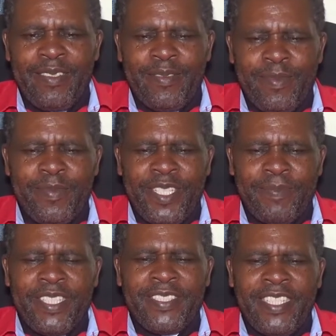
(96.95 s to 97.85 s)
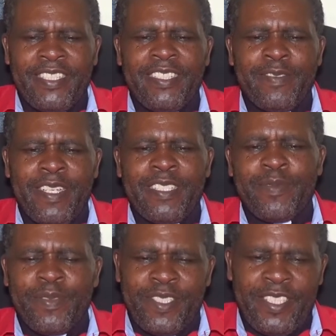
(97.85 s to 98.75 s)
from chapter 13 verse
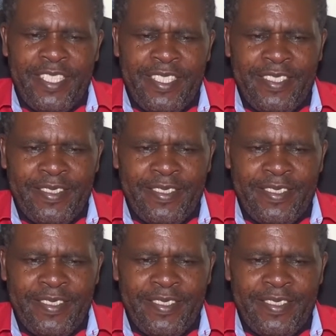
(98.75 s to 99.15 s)
14.